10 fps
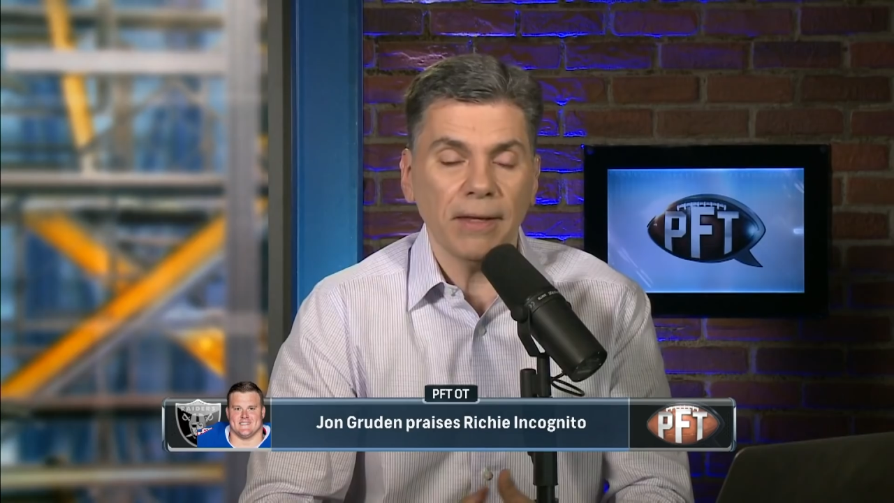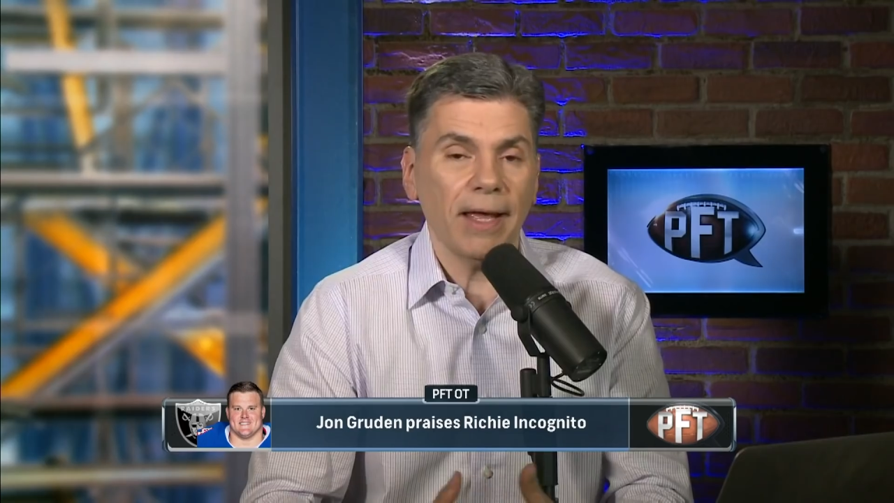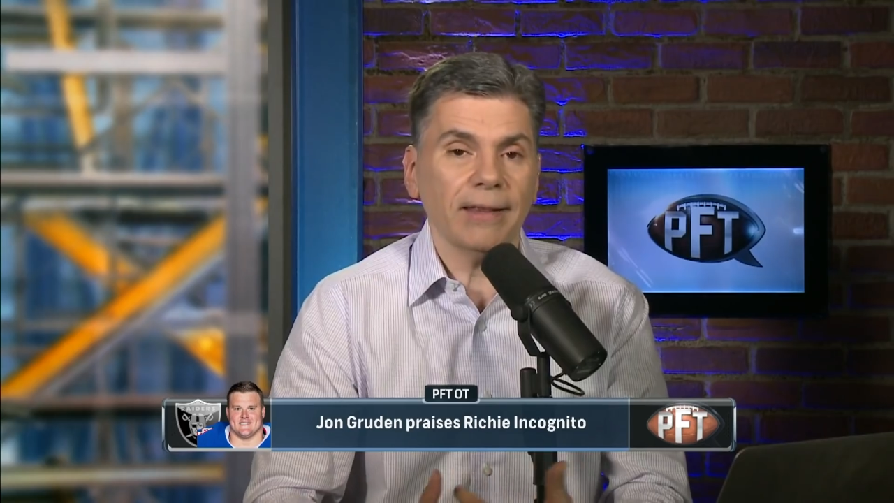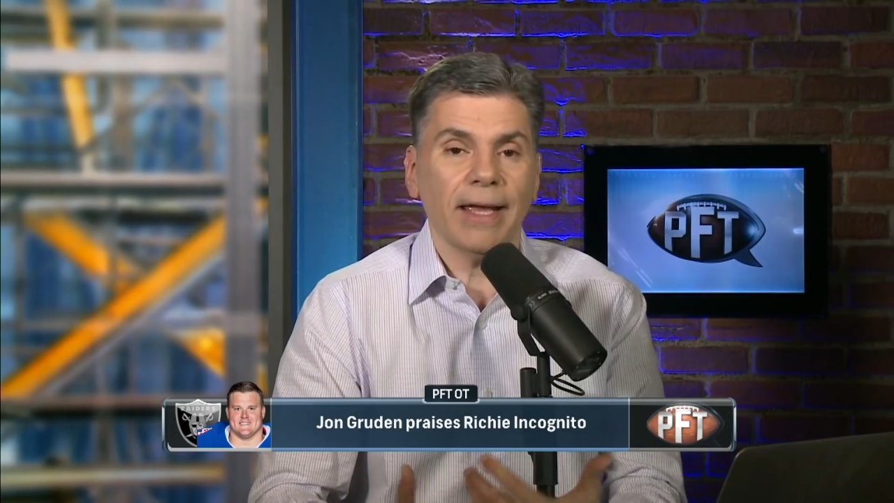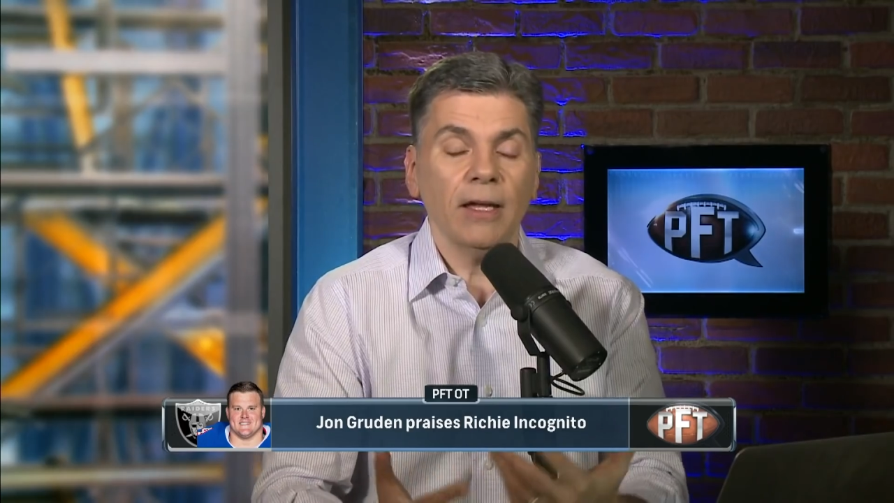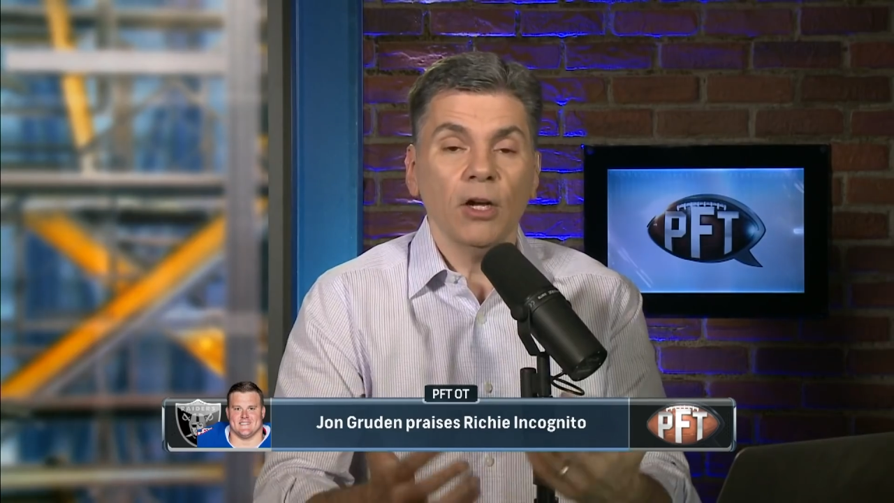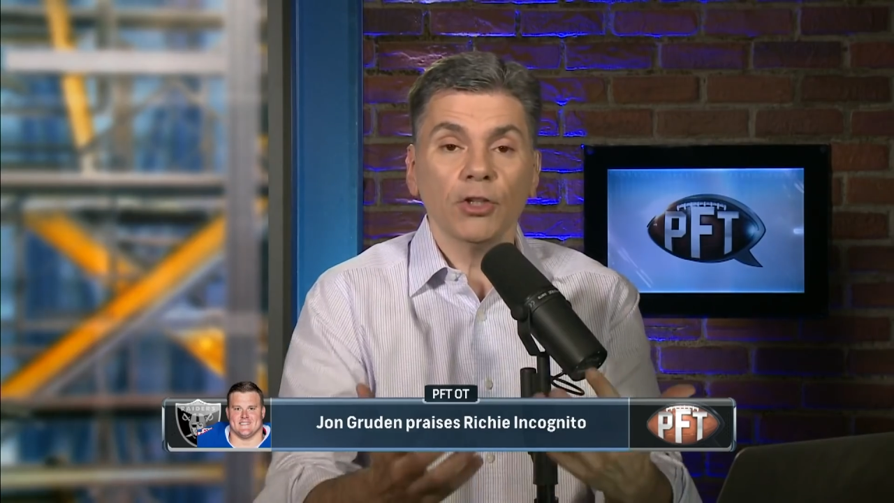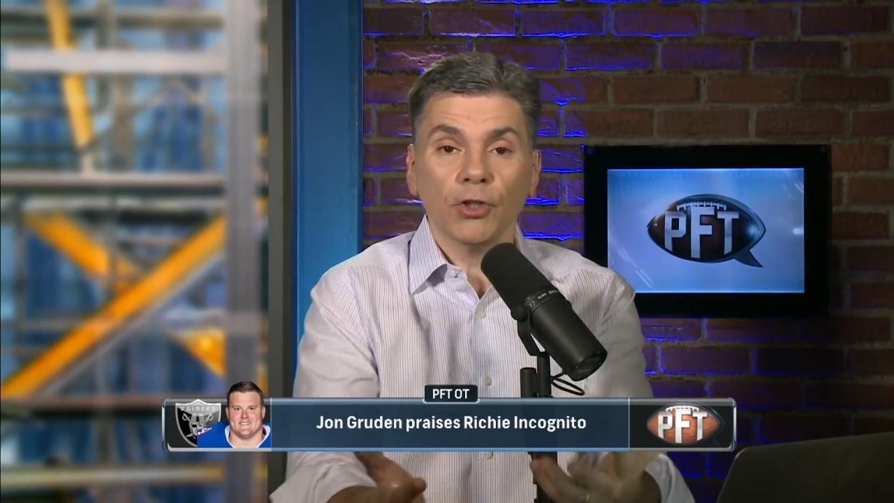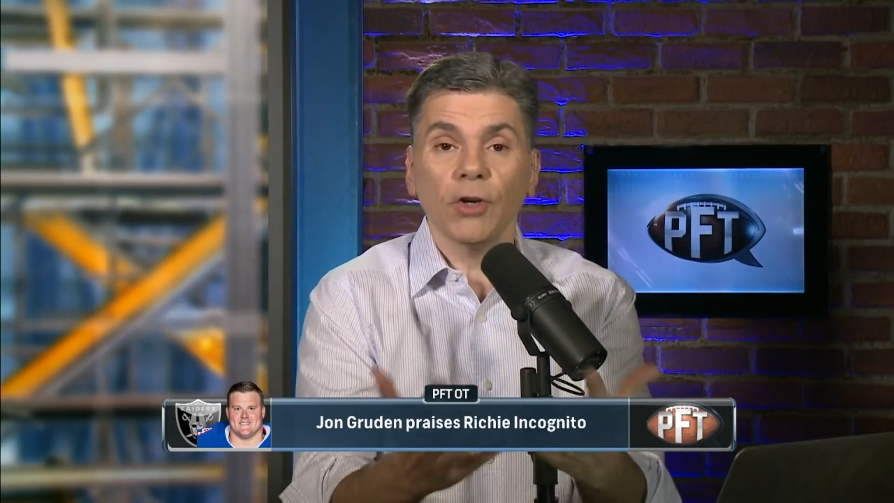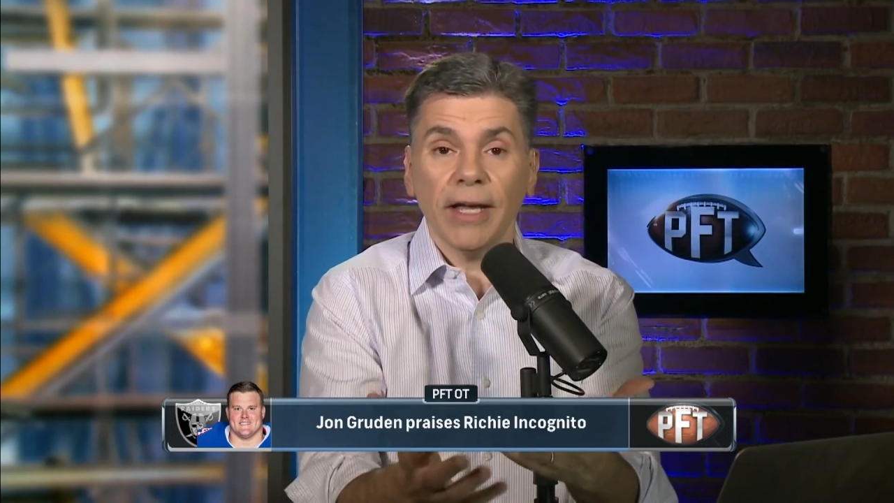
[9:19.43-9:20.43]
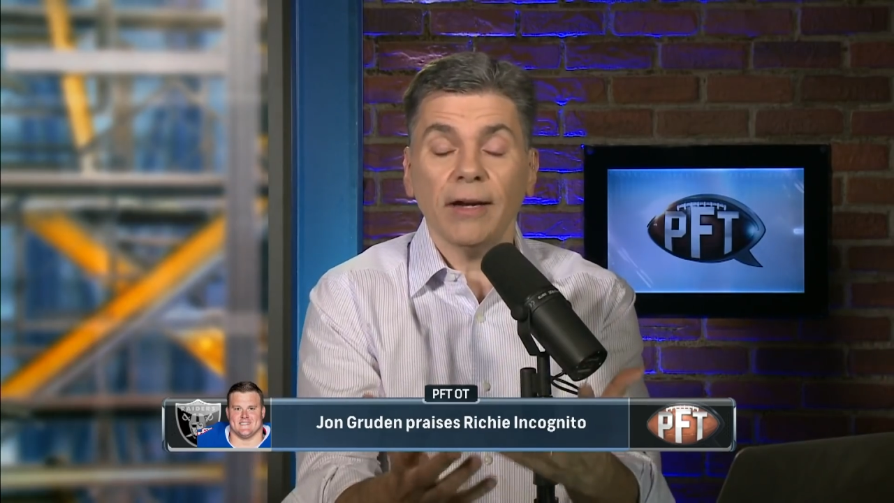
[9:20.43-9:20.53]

And they, they surely